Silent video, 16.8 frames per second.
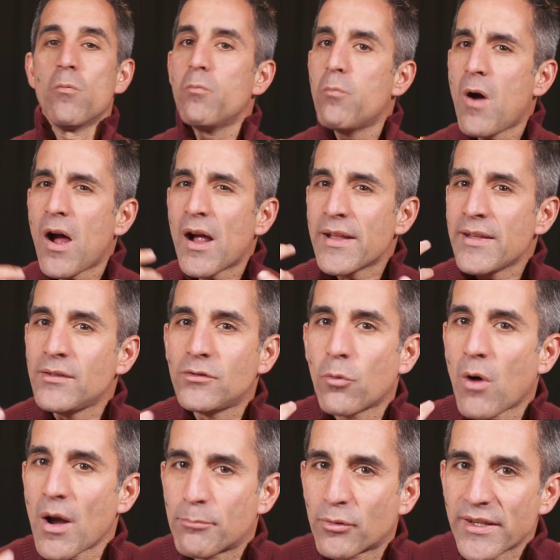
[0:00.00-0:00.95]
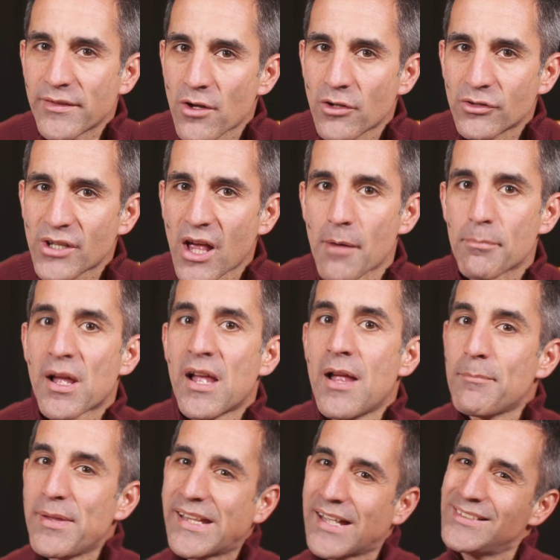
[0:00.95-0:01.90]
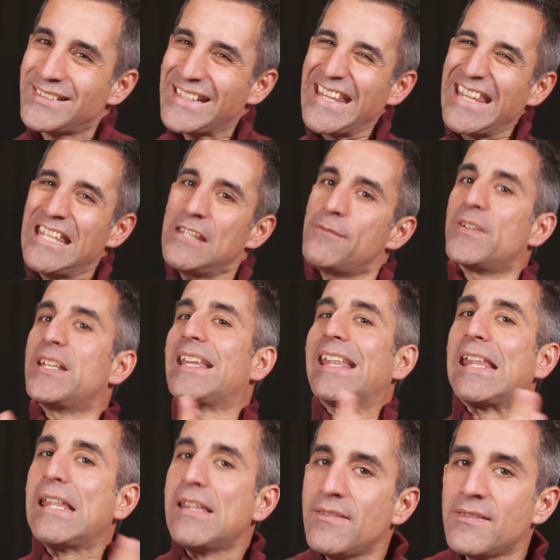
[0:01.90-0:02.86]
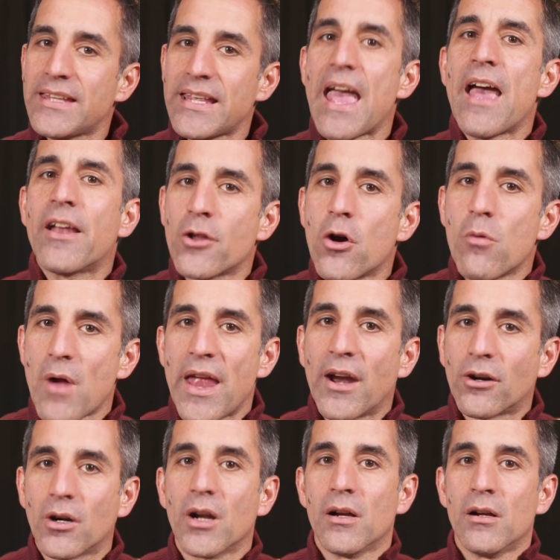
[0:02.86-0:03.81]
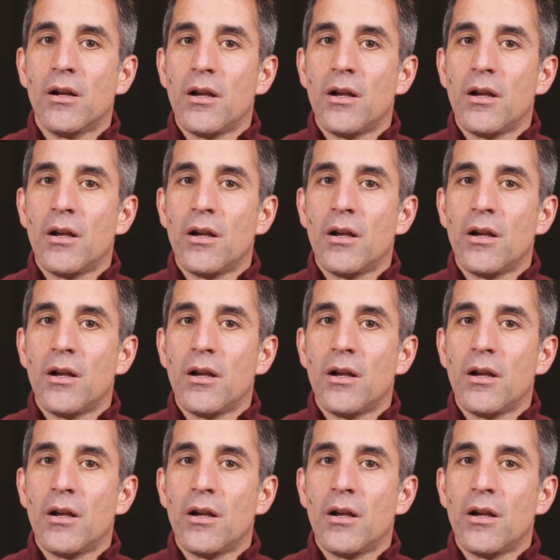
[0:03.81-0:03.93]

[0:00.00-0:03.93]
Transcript: Why do I bring those up? Because even in the Edo era,